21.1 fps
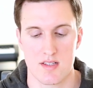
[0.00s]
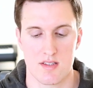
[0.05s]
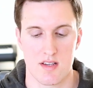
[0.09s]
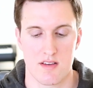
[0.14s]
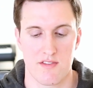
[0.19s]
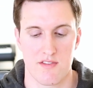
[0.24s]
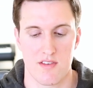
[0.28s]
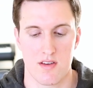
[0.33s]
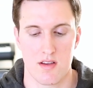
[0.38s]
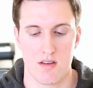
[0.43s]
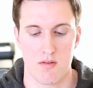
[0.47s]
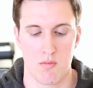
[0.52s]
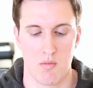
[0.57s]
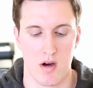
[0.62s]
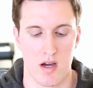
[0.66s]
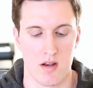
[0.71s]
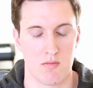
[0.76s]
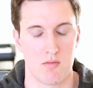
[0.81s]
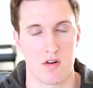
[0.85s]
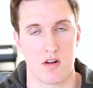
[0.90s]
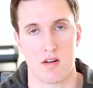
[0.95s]
as if
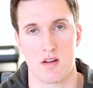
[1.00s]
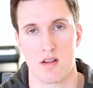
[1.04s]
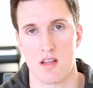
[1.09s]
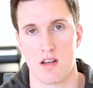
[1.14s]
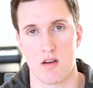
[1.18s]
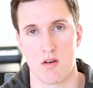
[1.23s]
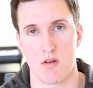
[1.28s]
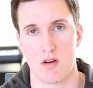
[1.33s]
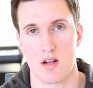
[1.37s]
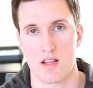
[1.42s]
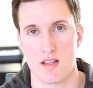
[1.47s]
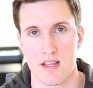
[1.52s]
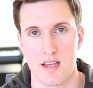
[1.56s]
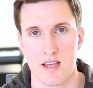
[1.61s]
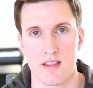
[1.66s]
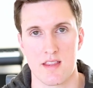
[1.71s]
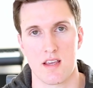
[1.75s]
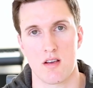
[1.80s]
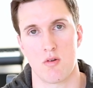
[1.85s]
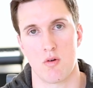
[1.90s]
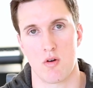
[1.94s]
one were,
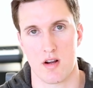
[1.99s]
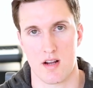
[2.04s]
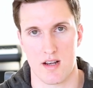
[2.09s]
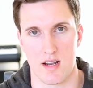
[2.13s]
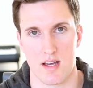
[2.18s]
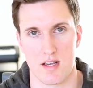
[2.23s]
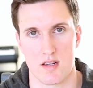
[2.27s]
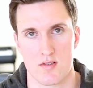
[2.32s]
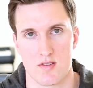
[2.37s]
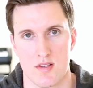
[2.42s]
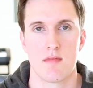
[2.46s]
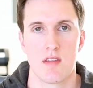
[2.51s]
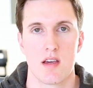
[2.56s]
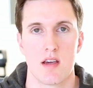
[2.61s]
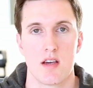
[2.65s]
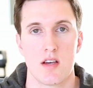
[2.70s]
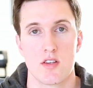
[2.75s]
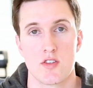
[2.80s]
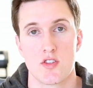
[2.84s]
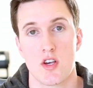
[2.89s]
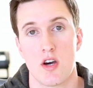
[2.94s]
cleanly organized.
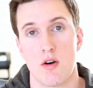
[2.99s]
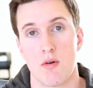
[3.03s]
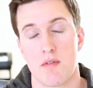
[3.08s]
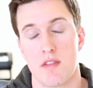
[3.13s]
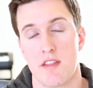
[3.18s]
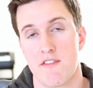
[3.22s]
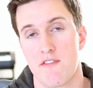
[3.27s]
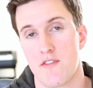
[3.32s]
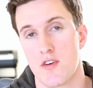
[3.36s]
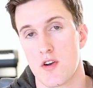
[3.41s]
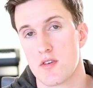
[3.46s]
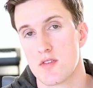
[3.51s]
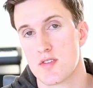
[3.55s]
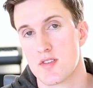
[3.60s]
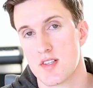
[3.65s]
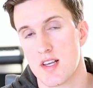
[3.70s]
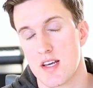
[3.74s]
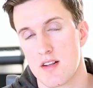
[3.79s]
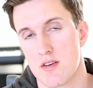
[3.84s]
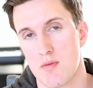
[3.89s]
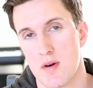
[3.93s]
So the first
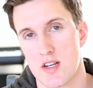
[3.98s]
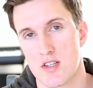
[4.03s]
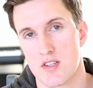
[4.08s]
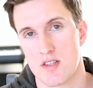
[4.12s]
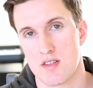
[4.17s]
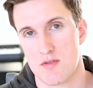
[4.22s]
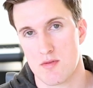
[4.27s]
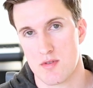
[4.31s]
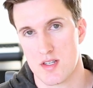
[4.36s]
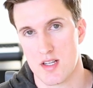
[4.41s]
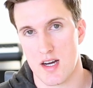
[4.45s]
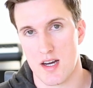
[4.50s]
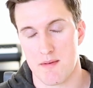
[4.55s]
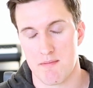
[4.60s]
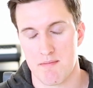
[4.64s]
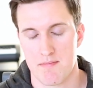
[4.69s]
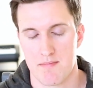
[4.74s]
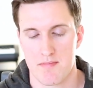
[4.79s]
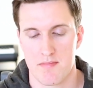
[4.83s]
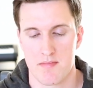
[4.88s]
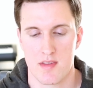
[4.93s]
set of questions were done.
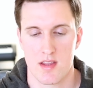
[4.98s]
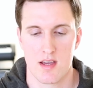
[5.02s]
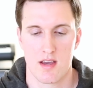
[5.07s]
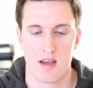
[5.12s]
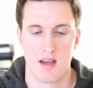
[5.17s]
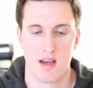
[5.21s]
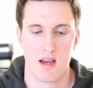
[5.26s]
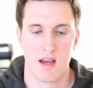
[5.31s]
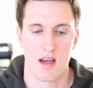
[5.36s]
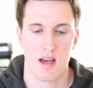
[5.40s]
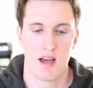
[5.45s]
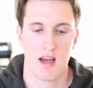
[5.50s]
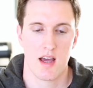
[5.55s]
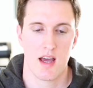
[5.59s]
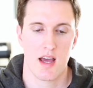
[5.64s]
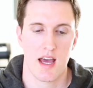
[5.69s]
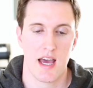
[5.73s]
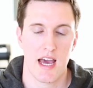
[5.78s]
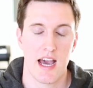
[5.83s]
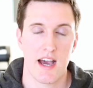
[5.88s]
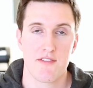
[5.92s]

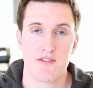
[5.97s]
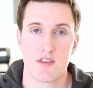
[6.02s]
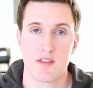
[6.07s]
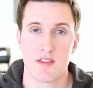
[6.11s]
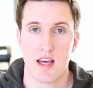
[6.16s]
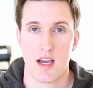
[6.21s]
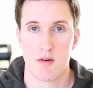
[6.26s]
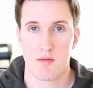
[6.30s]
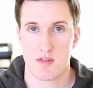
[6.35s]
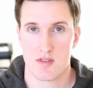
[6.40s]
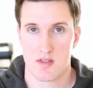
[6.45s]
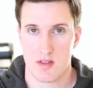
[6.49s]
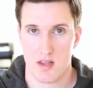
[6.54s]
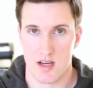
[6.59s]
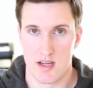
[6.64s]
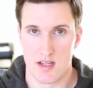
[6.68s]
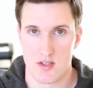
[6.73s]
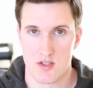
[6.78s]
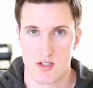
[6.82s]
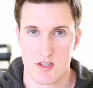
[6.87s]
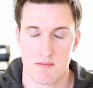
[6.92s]
After that was
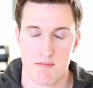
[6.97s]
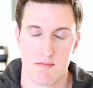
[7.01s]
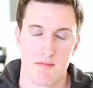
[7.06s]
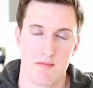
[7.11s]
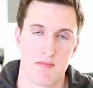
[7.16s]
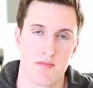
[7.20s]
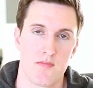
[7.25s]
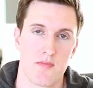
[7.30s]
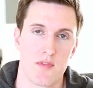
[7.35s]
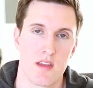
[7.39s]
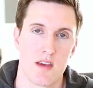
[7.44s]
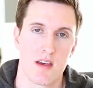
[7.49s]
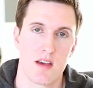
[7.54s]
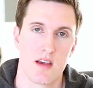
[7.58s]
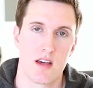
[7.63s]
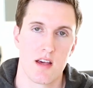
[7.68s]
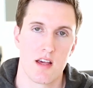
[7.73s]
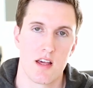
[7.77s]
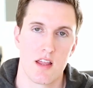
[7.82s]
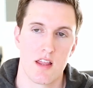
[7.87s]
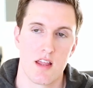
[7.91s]
lunch.
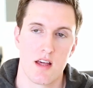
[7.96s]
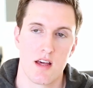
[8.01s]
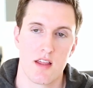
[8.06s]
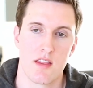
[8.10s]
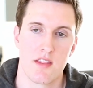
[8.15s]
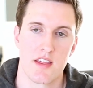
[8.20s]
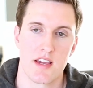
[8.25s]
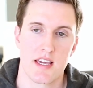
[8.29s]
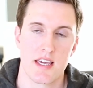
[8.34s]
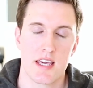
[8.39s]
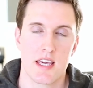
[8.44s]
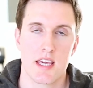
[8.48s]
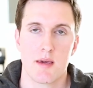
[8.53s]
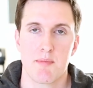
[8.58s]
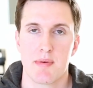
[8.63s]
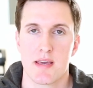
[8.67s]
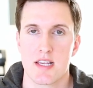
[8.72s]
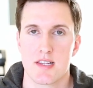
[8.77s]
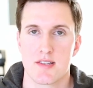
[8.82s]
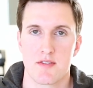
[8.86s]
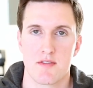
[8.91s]
The key
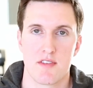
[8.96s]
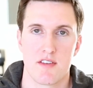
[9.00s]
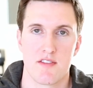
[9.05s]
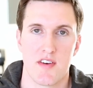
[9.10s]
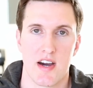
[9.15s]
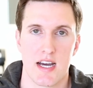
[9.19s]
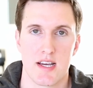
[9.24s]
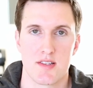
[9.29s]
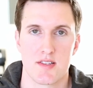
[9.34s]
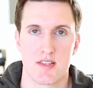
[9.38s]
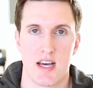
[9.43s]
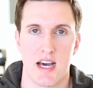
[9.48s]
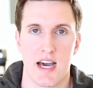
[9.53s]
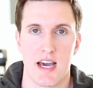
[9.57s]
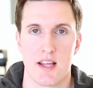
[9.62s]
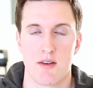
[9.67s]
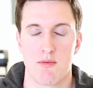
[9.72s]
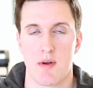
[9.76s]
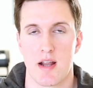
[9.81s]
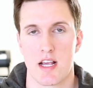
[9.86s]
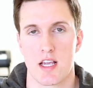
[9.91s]
piece of advice
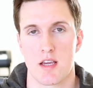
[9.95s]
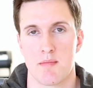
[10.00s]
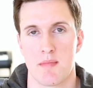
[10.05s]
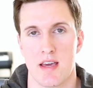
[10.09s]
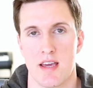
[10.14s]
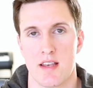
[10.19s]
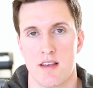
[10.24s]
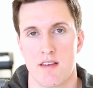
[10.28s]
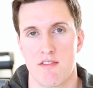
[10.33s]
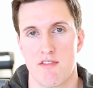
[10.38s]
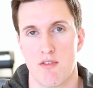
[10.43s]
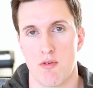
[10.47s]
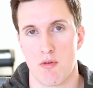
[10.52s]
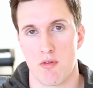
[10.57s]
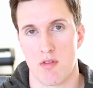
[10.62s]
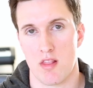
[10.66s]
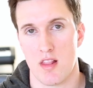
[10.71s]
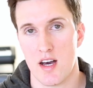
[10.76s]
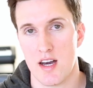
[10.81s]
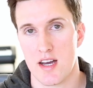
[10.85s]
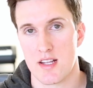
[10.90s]
I'd recommend for
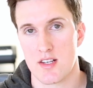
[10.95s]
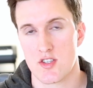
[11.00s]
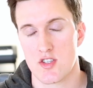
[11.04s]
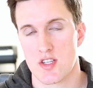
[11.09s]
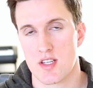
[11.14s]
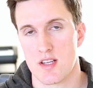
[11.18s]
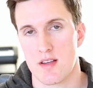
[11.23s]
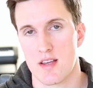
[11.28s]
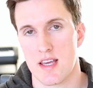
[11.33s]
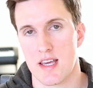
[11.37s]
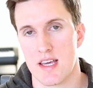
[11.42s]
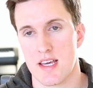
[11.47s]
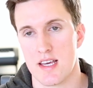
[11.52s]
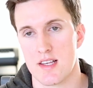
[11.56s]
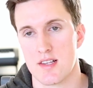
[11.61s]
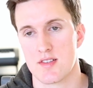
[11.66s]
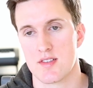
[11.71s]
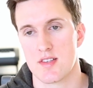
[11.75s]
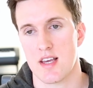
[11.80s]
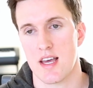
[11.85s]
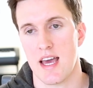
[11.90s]
lunch
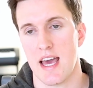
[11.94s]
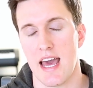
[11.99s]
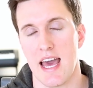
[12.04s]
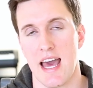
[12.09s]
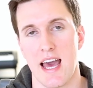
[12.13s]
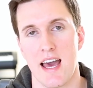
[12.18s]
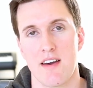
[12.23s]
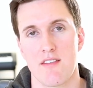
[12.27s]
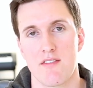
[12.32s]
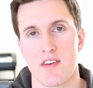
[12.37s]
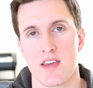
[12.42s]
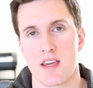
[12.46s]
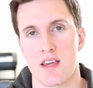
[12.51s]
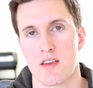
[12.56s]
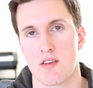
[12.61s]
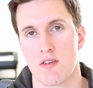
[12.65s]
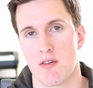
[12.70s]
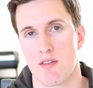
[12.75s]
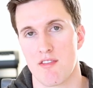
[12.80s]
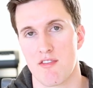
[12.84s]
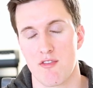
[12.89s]
is having
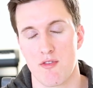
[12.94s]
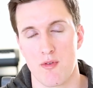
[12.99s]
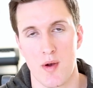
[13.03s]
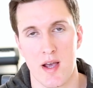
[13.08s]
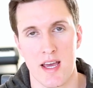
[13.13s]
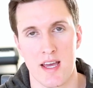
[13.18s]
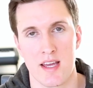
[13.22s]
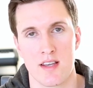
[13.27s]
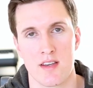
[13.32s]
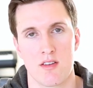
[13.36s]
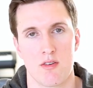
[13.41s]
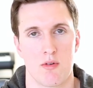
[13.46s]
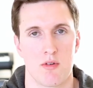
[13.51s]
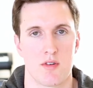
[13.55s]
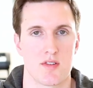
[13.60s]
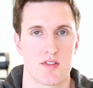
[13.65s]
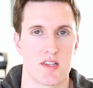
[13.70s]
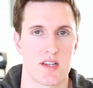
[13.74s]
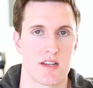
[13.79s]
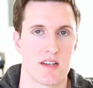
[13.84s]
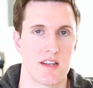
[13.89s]
your friend or
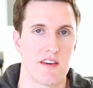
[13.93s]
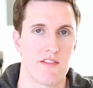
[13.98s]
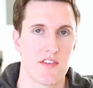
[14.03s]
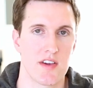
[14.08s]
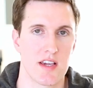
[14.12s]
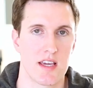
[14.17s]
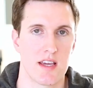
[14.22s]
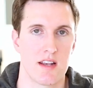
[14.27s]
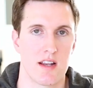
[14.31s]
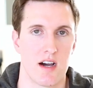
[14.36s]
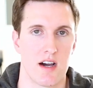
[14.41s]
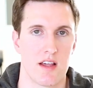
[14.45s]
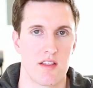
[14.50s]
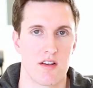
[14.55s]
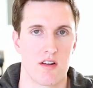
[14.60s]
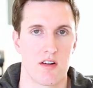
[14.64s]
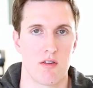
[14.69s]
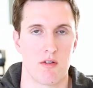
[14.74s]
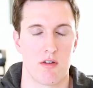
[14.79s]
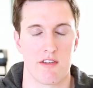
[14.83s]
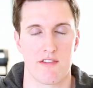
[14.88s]
significant
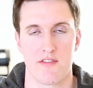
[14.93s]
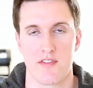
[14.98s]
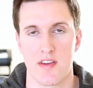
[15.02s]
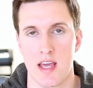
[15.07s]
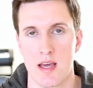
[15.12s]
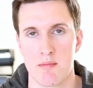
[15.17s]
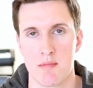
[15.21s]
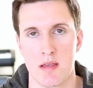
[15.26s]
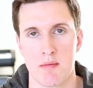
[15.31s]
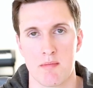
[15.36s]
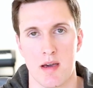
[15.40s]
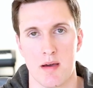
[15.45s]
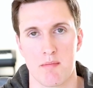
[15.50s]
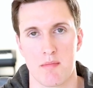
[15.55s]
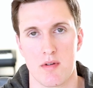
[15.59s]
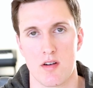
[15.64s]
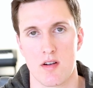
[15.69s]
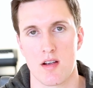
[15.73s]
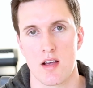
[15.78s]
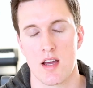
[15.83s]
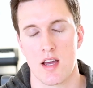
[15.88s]
other or family
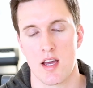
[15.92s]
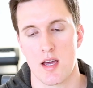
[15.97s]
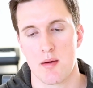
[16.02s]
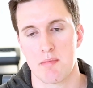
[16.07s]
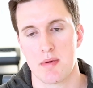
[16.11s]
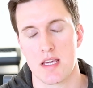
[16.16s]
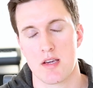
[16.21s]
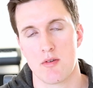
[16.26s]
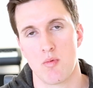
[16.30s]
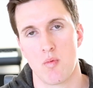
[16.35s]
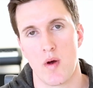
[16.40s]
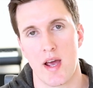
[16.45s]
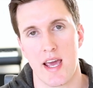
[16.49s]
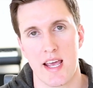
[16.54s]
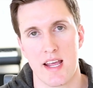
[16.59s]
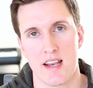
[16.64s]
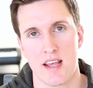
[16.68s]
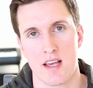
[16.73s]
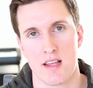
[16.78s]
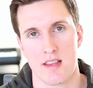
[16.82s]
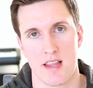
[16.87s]
member be
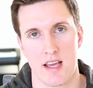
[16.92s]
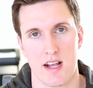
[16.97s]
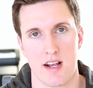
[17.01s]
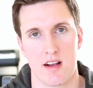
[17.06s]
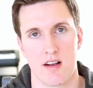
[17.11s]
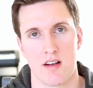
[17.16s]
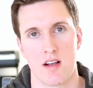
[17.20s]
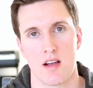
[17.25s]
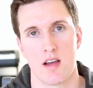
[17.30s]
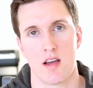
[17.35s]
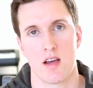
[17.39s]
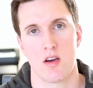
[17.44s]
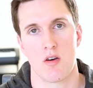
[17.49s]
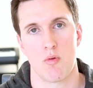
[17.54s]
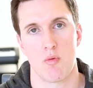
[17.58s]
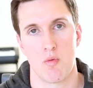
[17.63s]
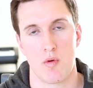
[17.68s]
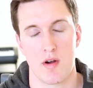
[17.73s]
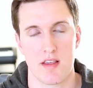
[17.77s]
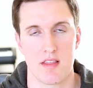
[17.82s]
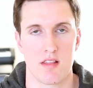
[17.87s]
waiting there
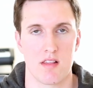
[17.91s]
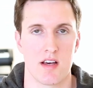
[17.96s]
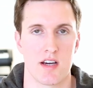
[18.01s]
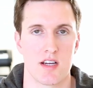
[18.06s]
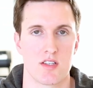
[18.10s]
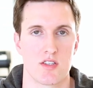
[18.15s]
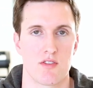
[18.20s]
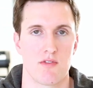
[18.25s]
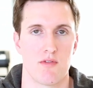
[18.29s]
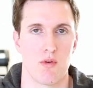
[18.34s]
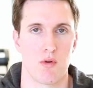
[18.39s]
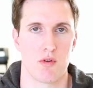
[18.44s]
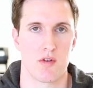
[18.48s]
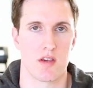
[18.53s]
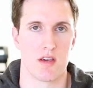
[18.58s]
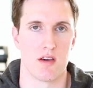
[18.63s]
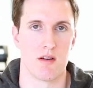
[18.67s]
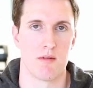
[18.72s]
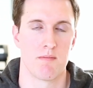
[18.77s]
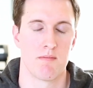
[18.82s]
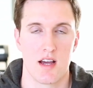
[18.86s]
with lunch for
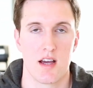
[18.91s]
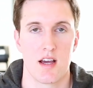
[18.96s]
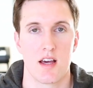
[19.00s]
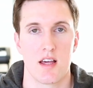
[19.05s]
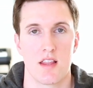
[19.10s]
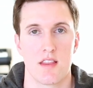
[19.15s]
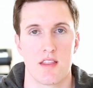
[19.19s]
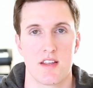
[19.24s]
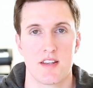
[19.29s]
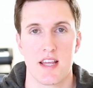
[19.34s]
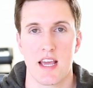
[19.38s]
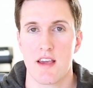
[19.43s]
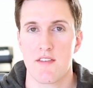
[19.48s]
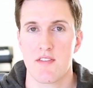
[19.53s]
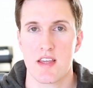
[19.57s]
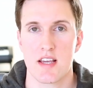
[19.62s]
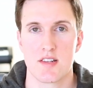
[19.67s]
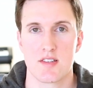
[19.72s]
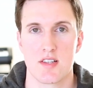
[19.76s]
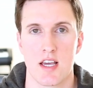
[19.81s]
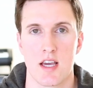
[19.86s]
you. The day of
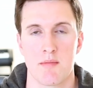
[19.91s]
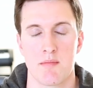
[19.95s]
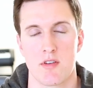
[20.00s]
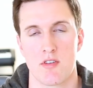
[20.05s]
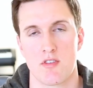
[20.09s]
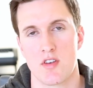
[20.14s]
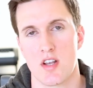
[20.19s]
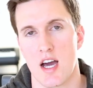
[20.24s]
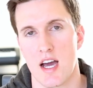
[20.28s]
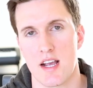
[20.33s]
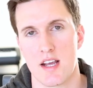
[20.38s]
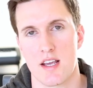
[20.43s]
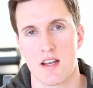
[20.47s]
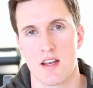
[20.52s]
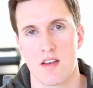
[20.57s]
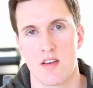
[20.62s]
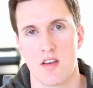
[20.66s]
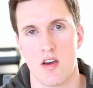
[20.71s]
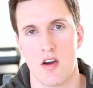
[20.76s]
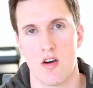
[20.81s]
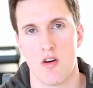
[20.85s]
the exam, you're not going
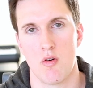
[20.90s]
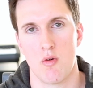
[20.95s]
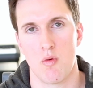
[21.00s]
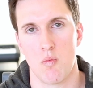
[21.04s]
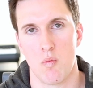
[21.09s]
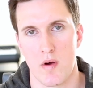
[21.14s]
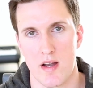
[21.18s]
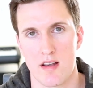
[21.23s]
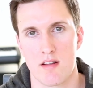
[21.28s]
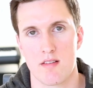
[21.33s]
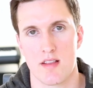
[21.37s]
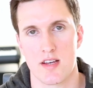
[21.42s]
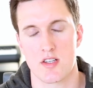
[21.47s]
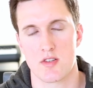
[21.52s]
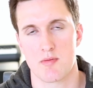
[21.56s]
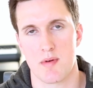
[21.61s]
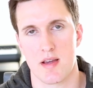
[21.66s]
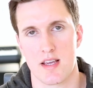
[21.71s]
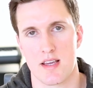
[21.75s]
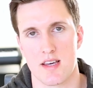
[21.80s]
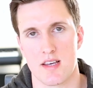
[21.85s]
to know when your
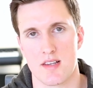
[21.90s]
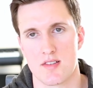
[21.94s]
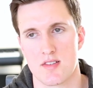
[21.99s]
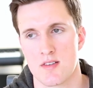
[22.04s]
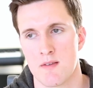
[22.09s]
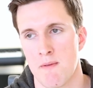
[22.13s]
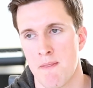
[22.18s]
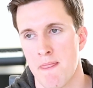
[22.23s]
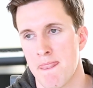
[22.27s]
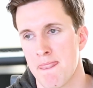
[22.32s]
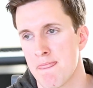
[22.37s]
lunch break is.